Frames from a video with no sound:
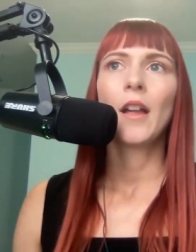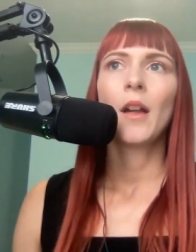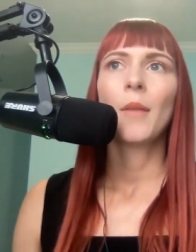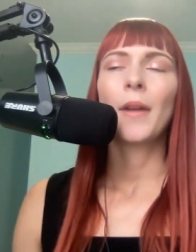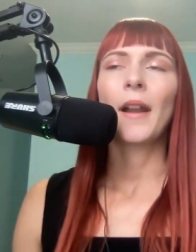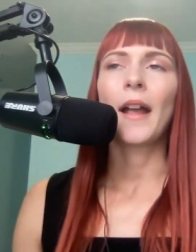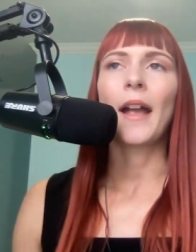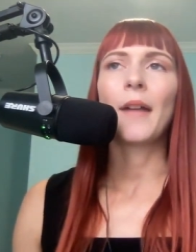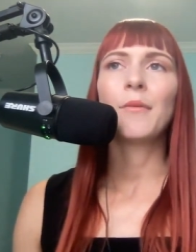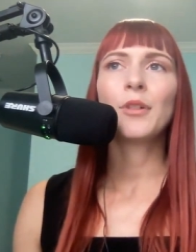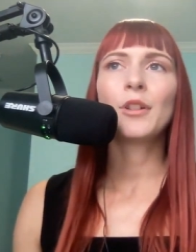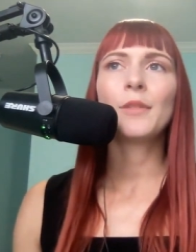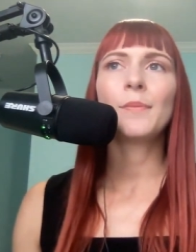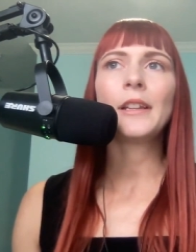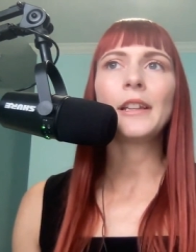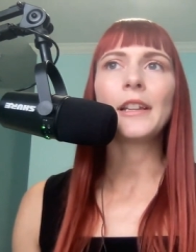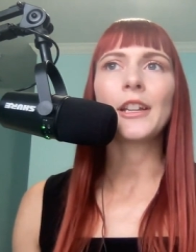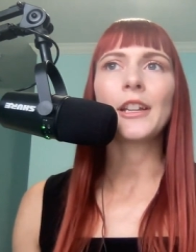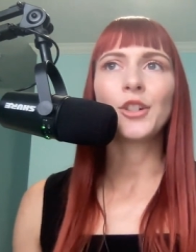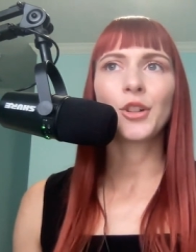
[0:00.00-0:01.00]
But I would
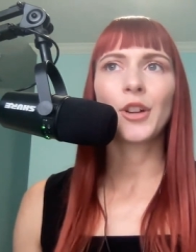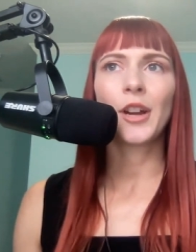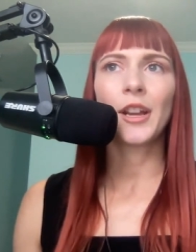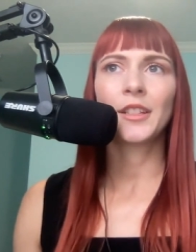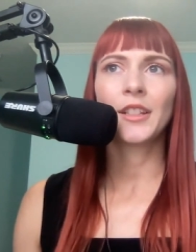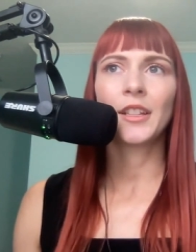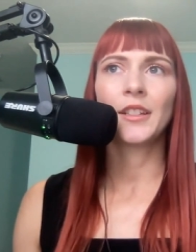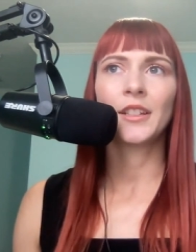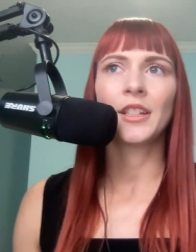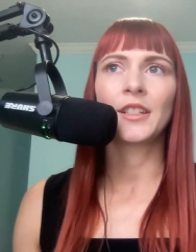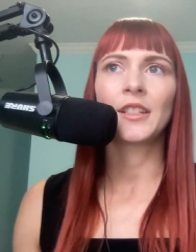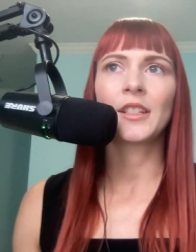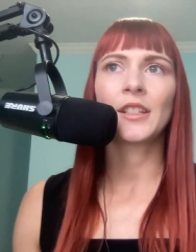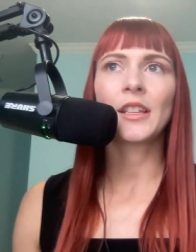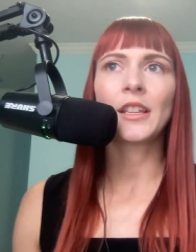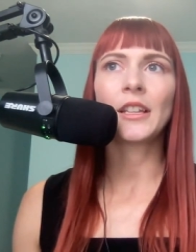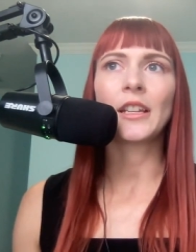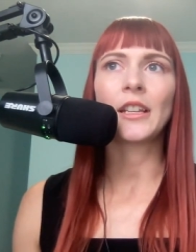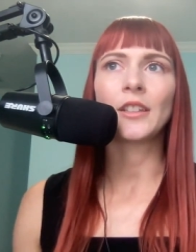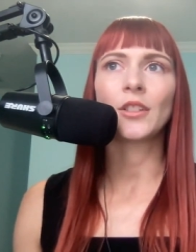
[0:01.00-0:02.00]
be interested to
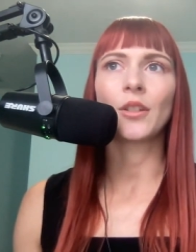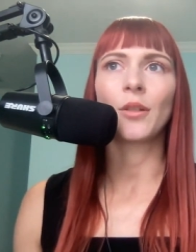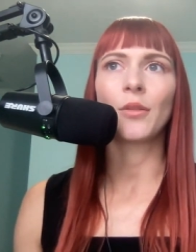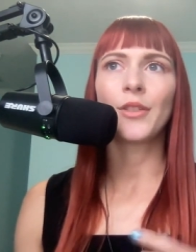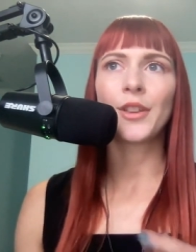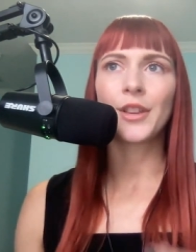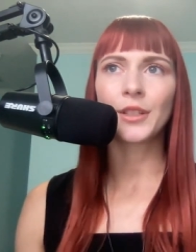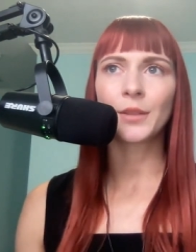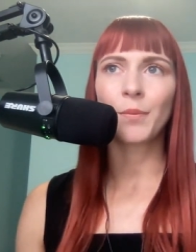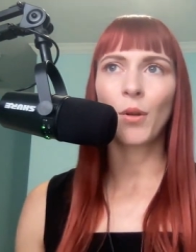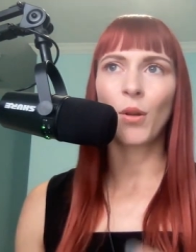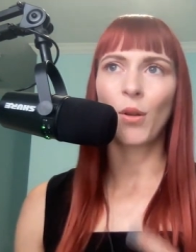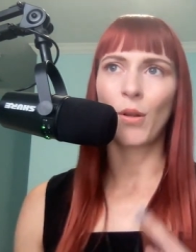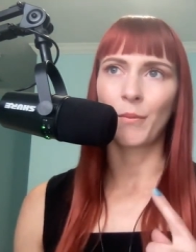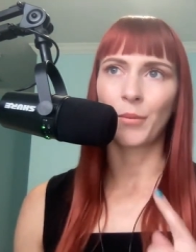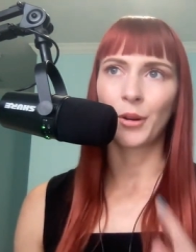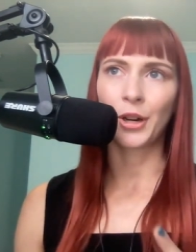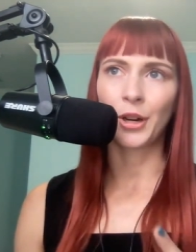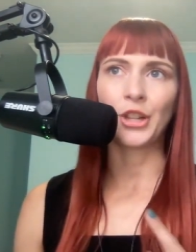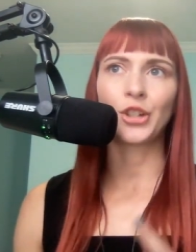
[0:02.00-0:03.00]
see. So this poll,
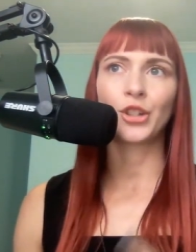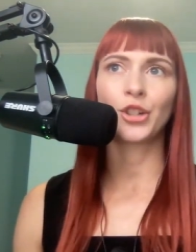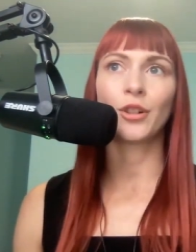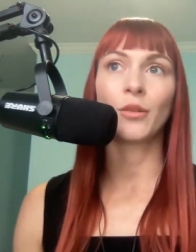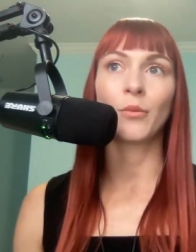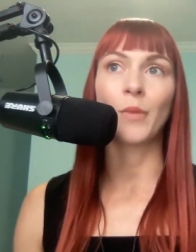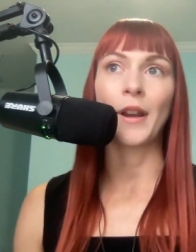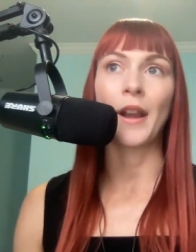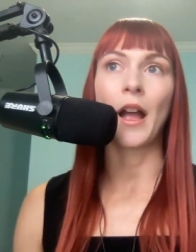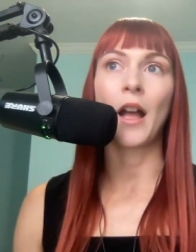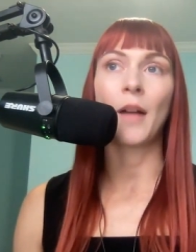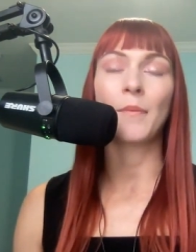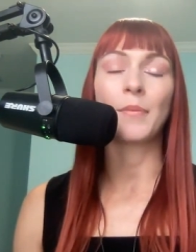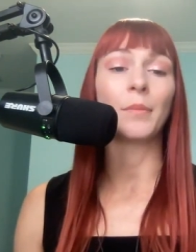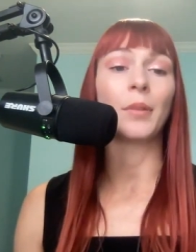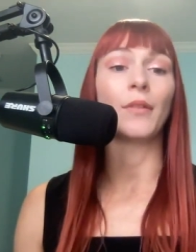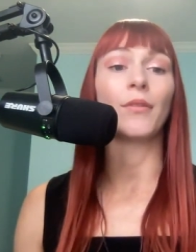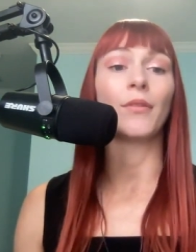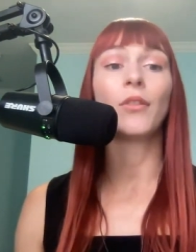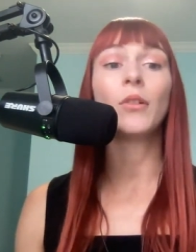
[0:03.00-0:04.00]
I'm pretty sure, went up
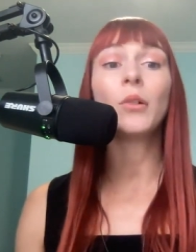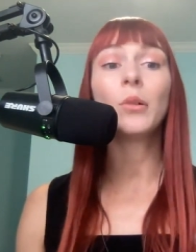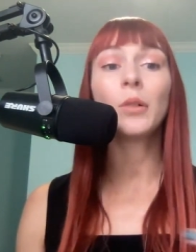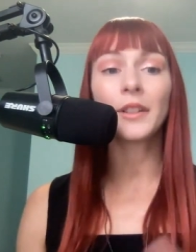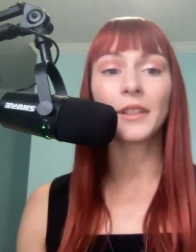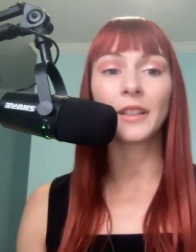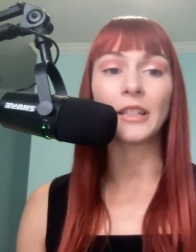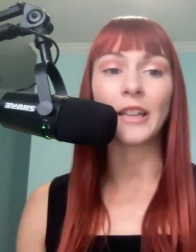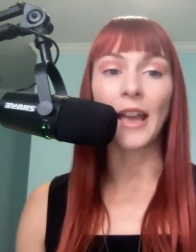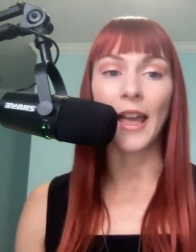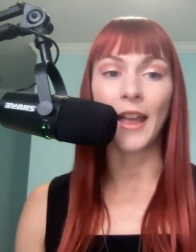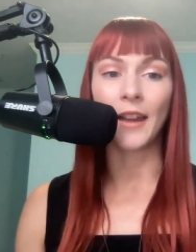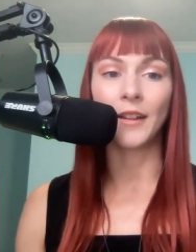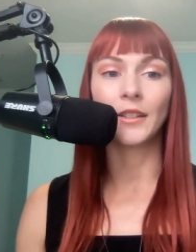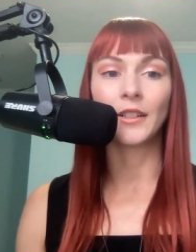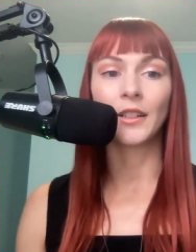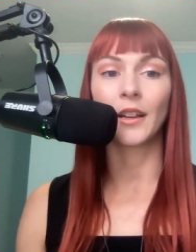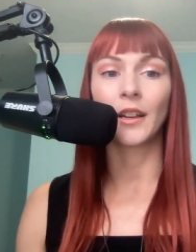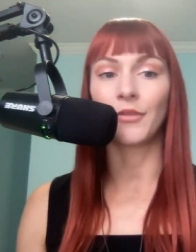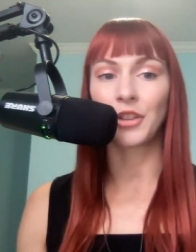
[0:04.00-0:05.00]
before the
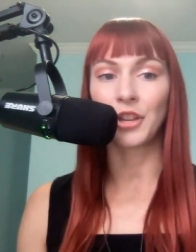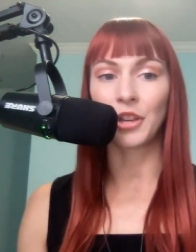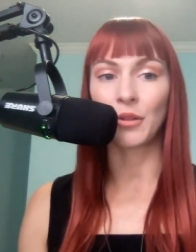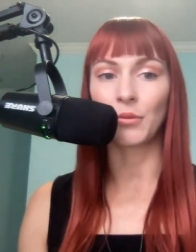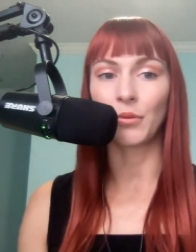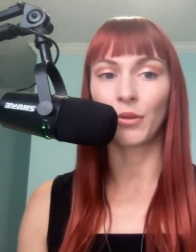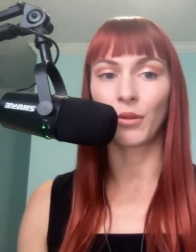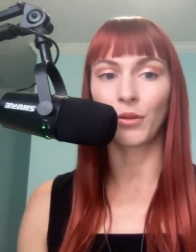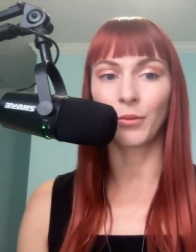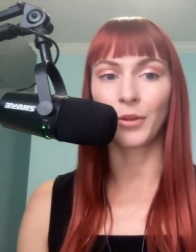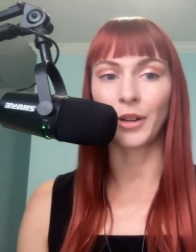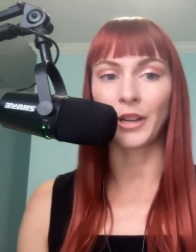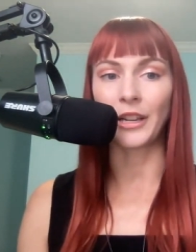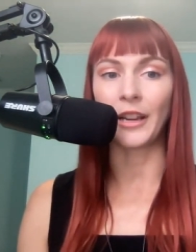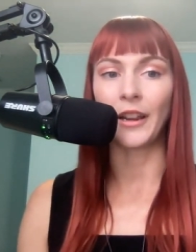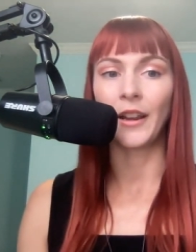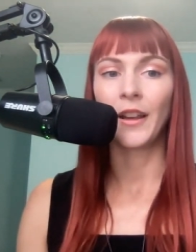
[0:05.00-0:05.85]
end of Q3.